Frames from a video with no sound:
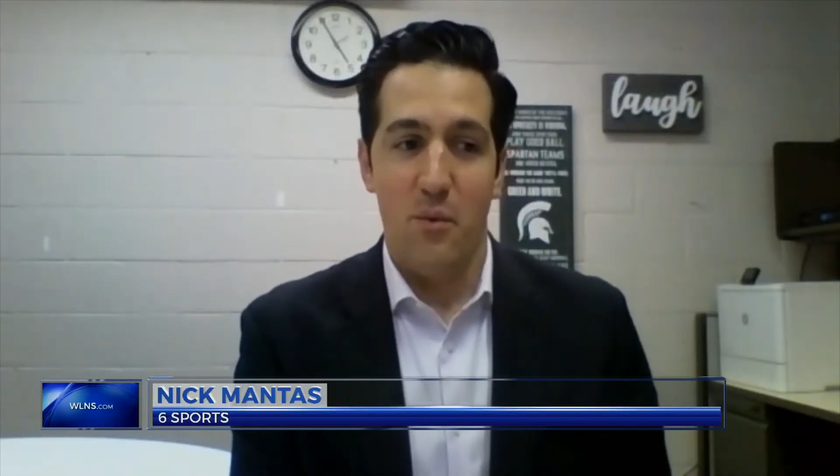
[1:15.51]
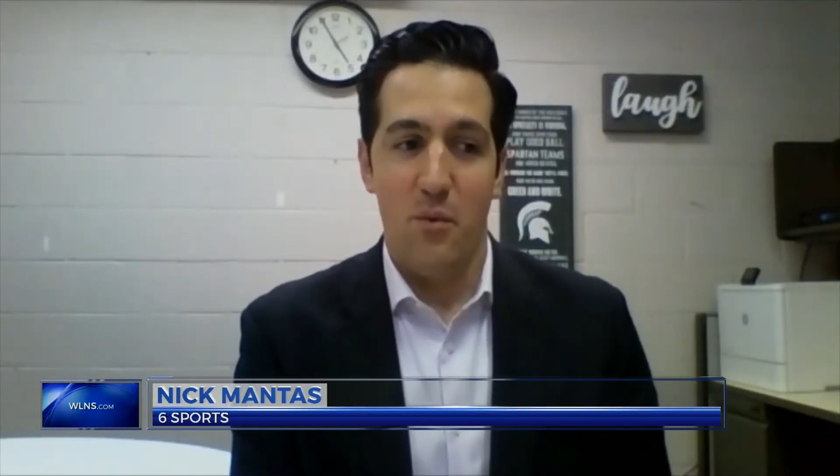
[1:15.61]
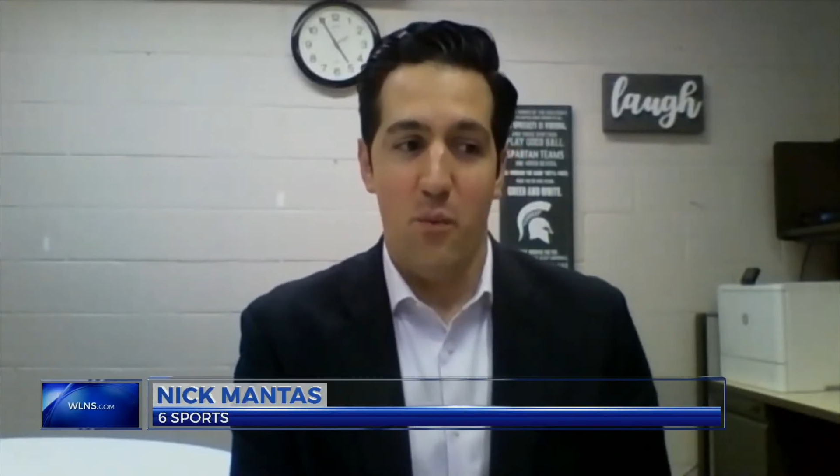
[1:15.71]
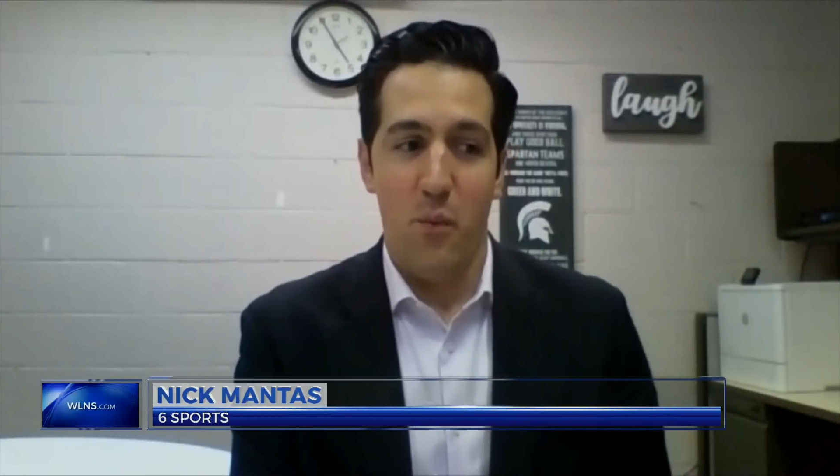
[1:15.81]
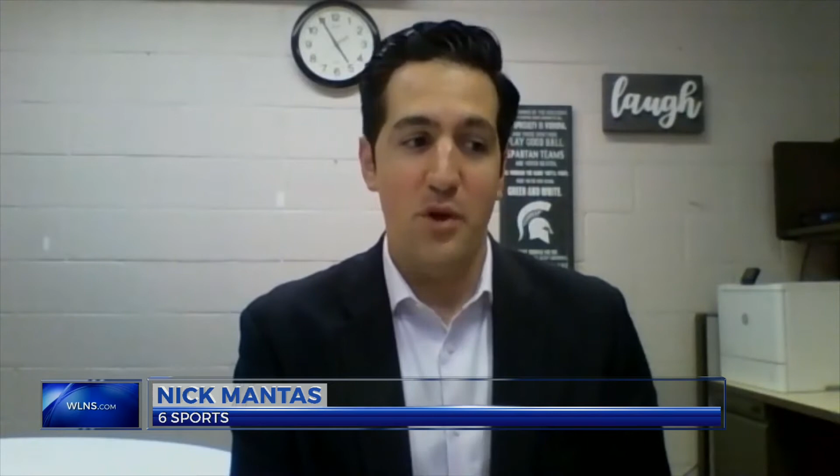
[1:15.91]

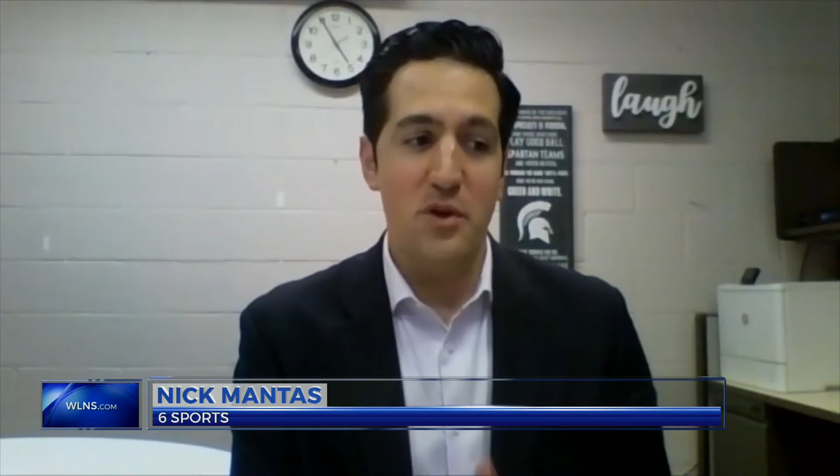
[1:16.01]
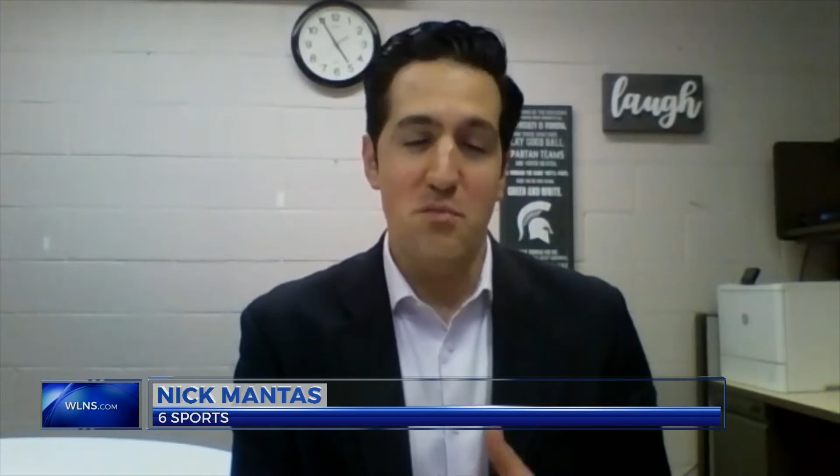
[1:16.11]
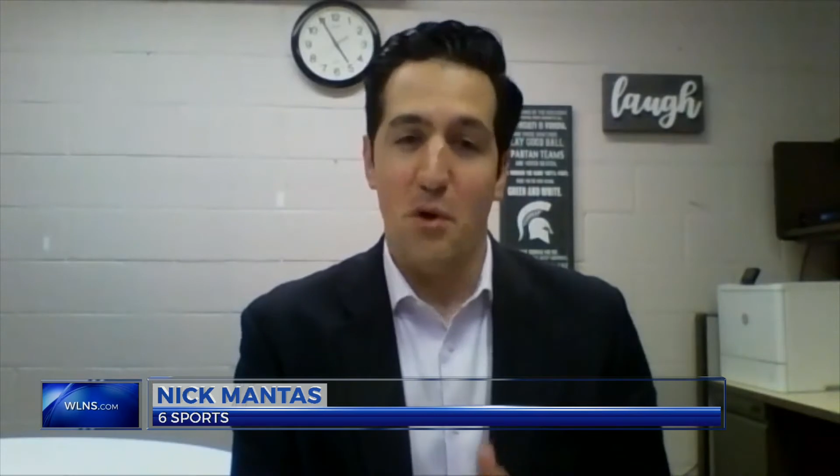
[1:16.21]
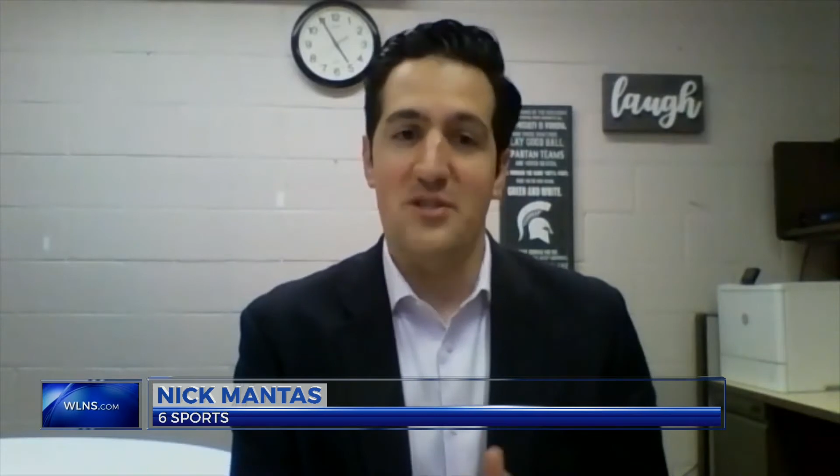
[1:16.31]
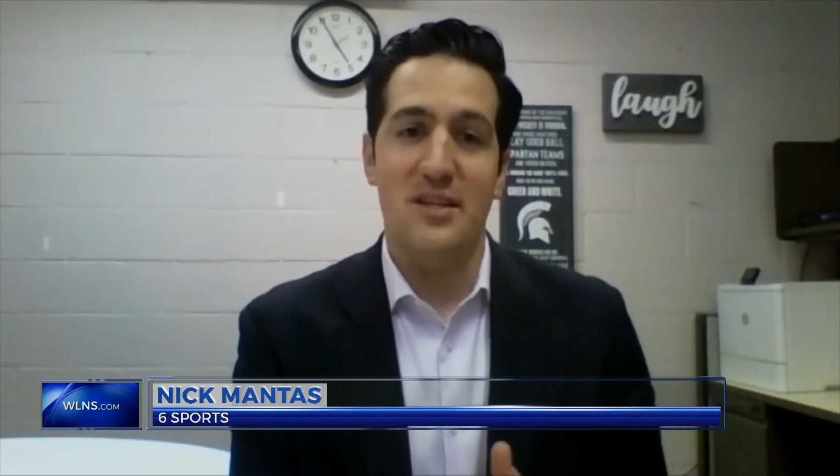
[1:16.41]
what are you
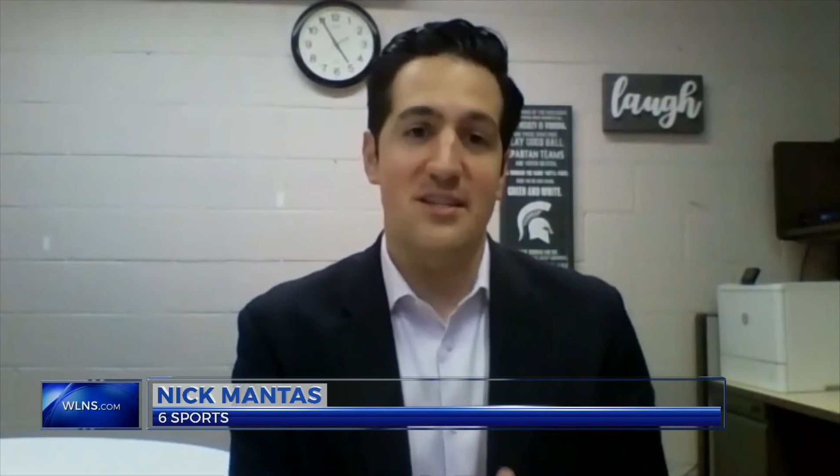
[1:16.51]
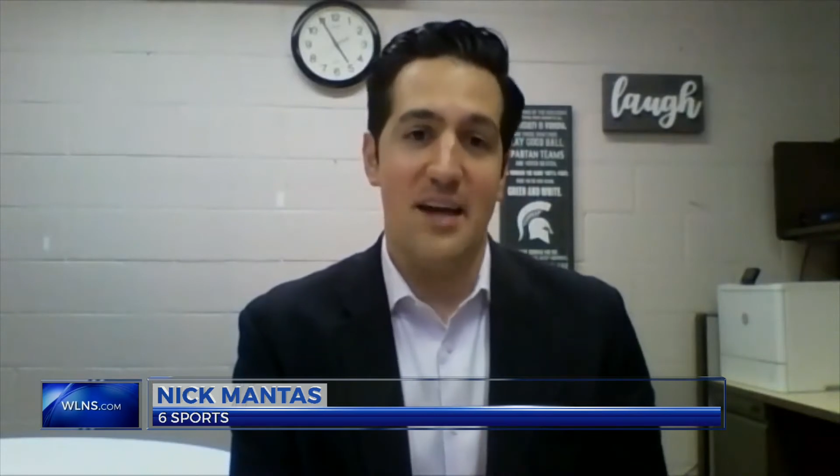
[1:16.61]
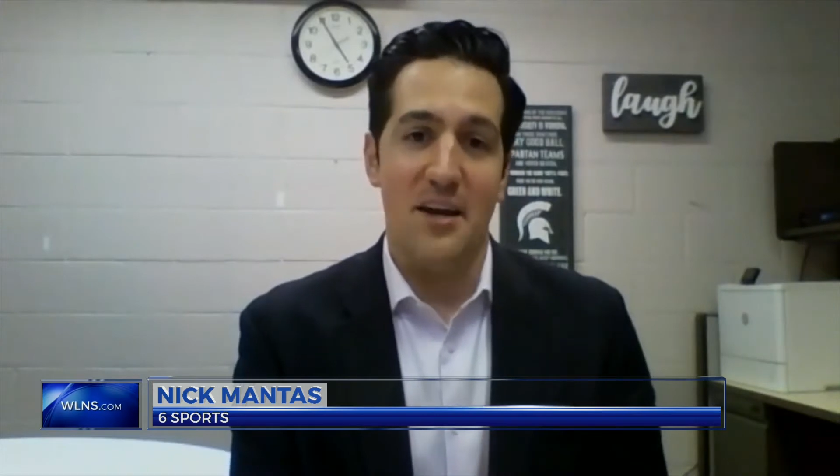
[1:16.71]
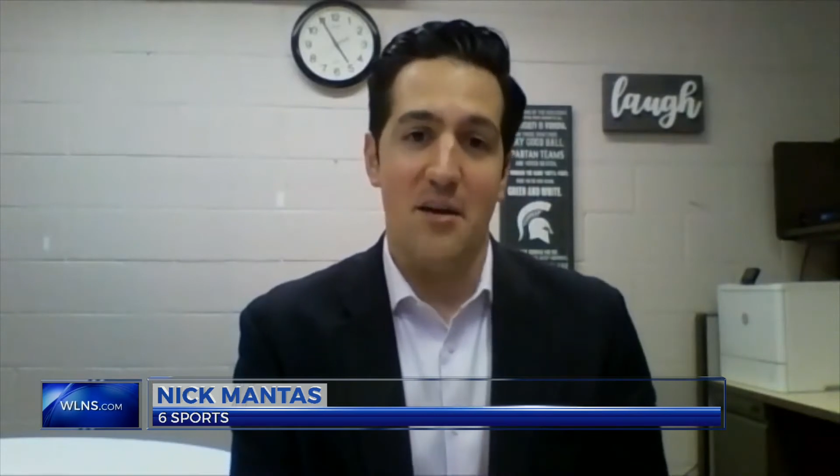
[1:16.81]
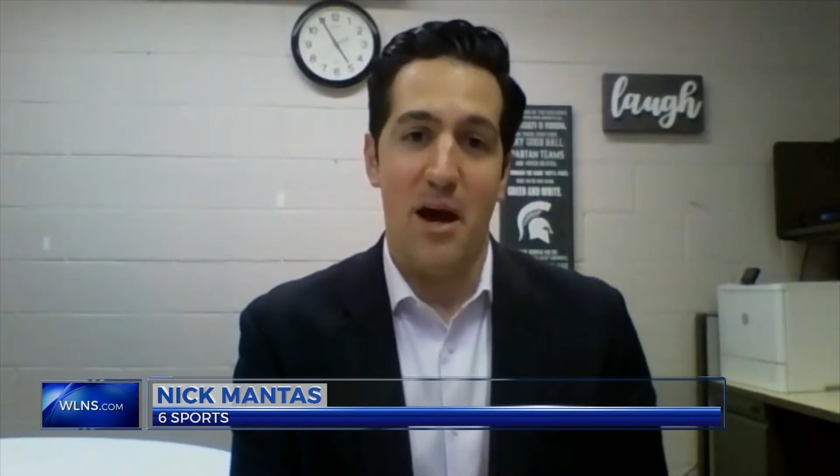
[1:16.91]
most
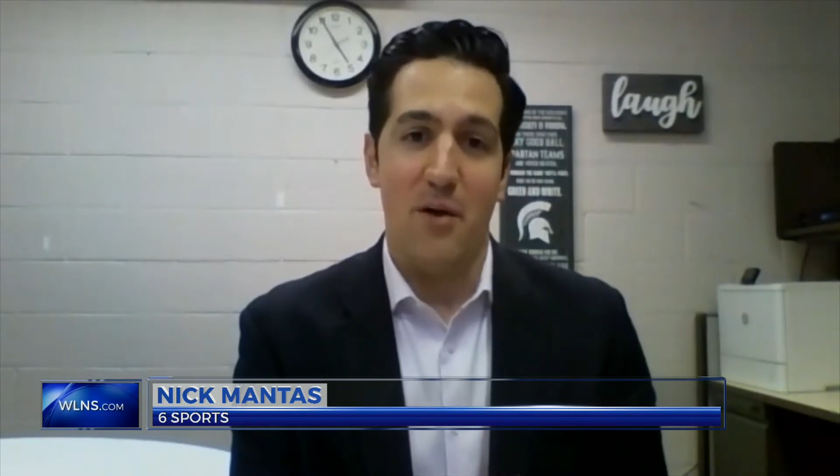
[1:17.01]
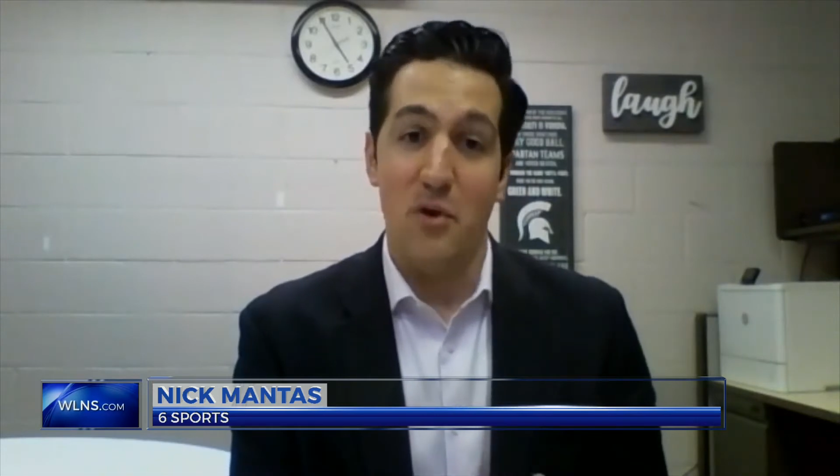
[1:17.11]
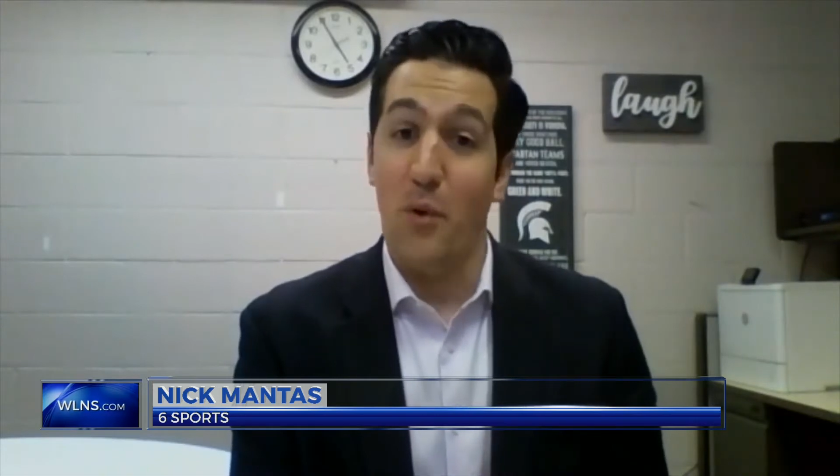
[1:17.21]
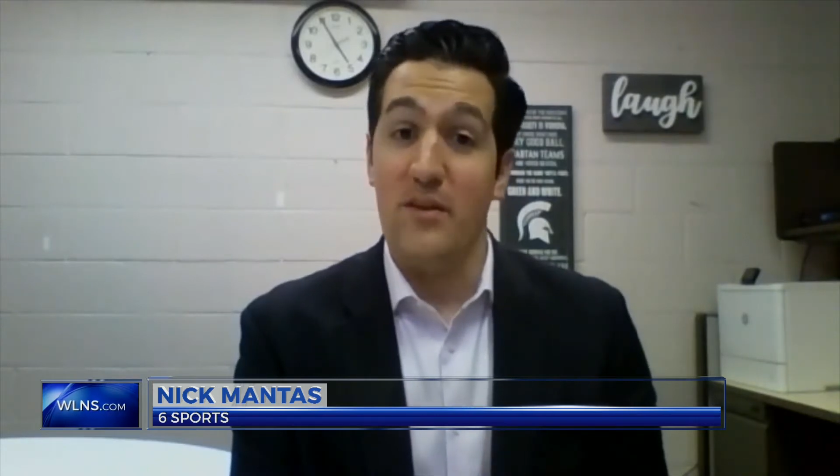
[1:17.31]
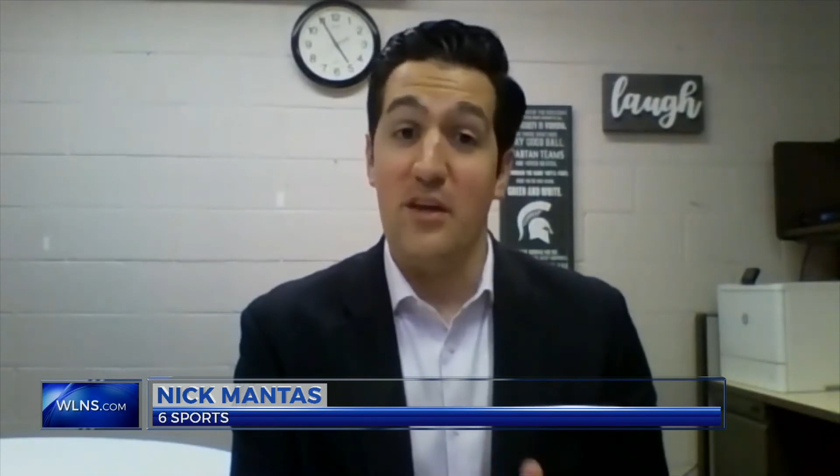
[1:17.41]
excited about
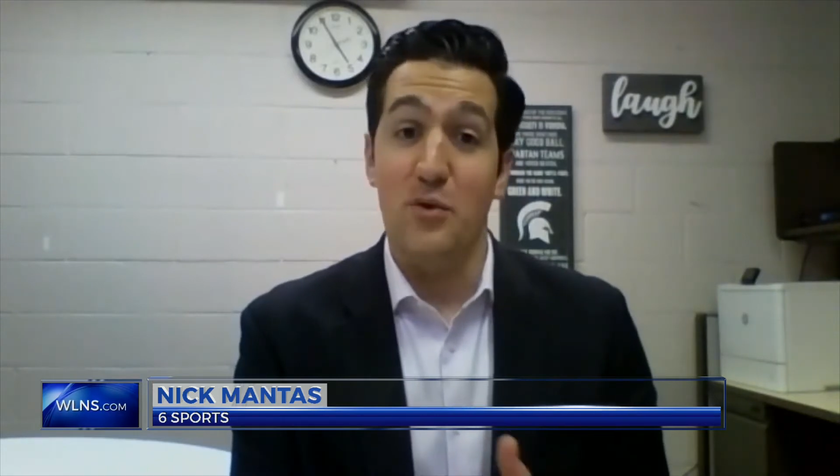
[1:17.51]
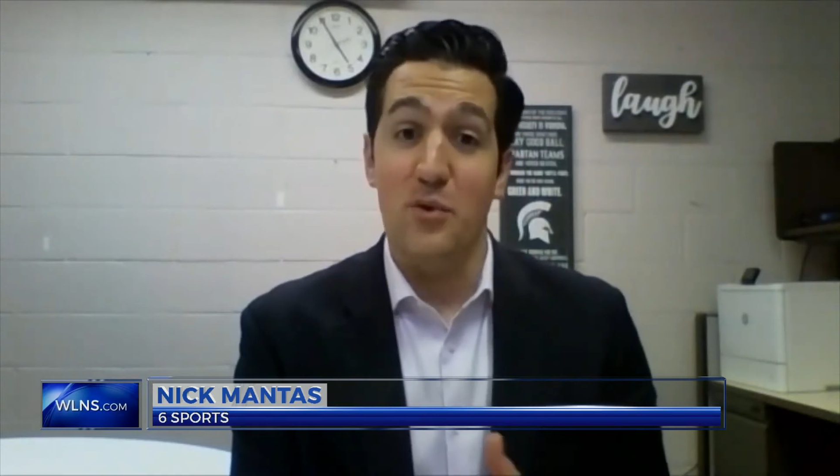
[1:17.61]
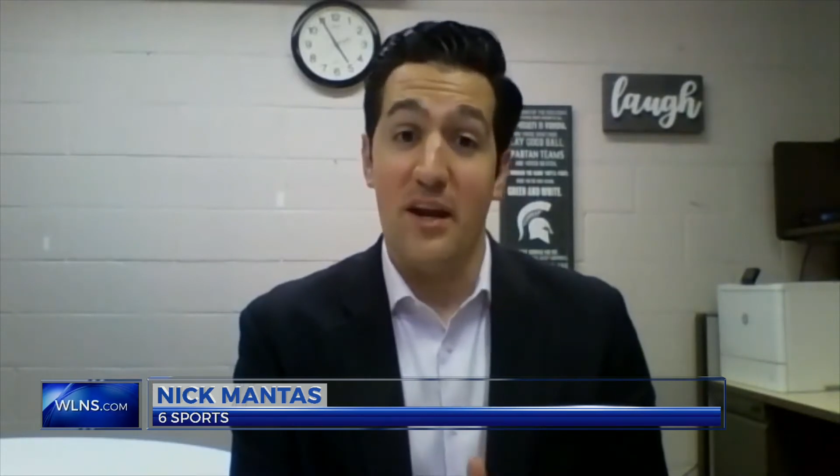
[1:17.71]
knowing that you get